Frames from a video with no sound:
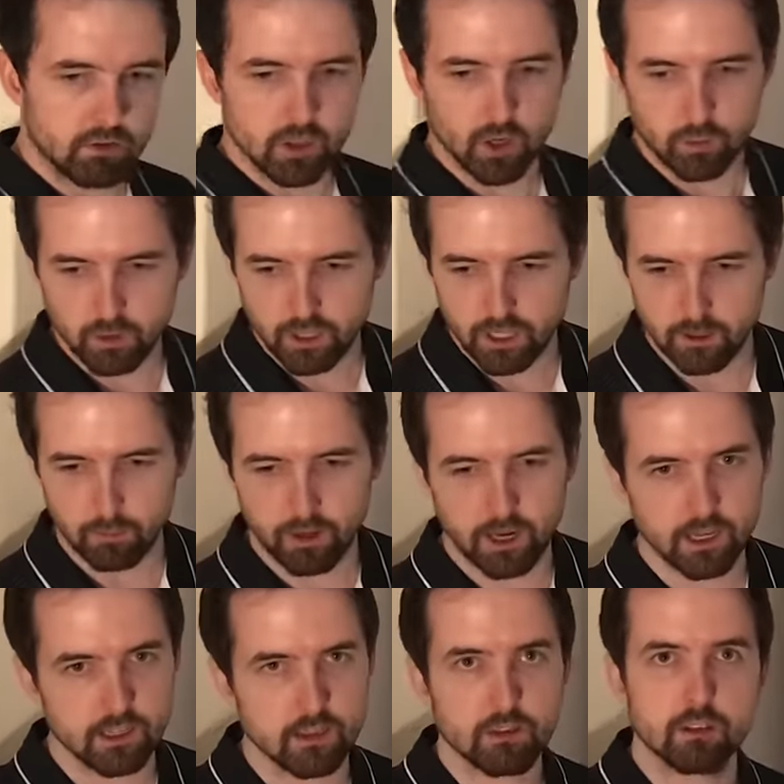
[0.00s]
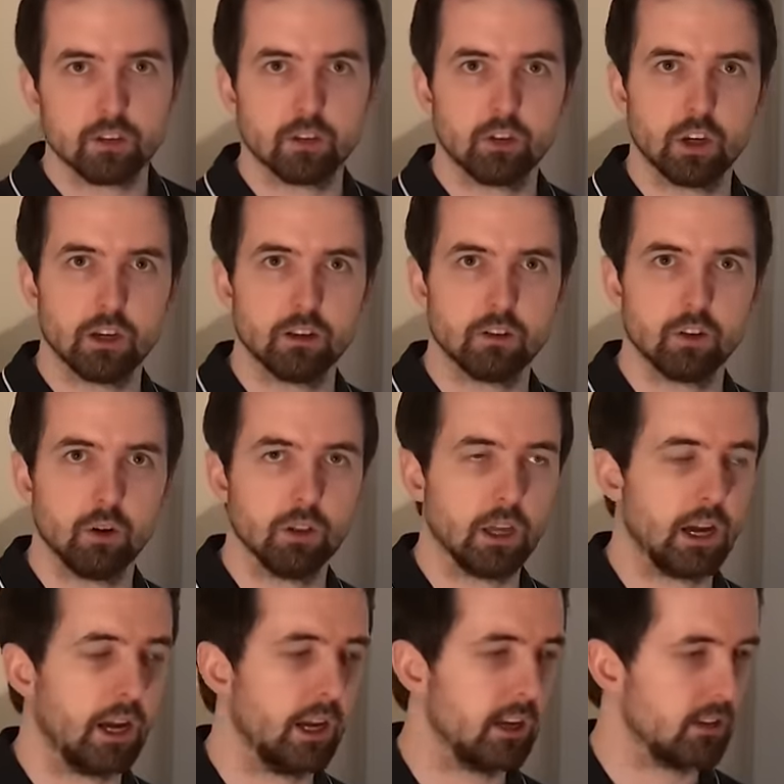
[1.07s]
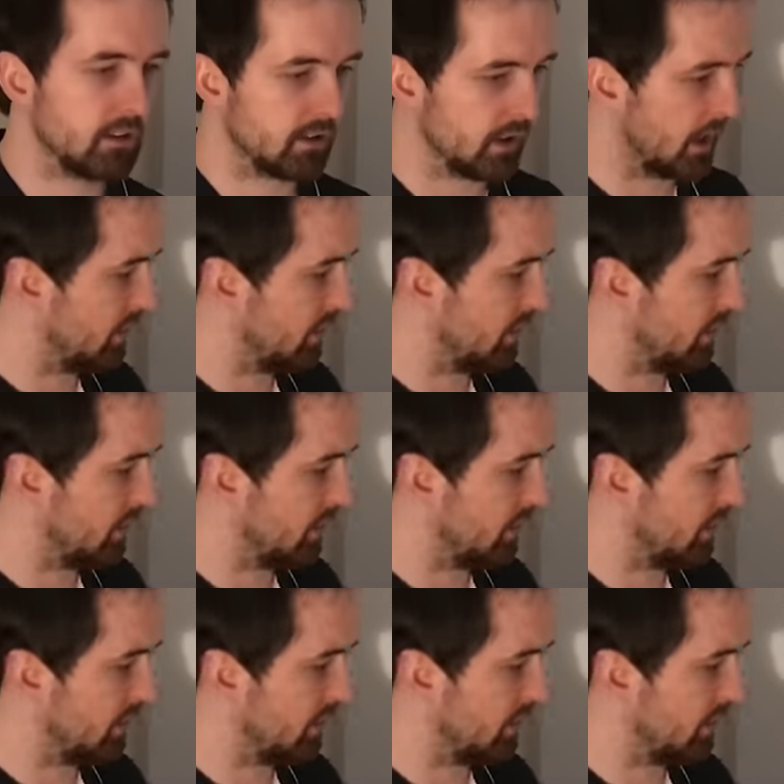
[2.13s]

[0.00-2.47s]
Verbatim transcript: you know, hip heights, sh shoulder heights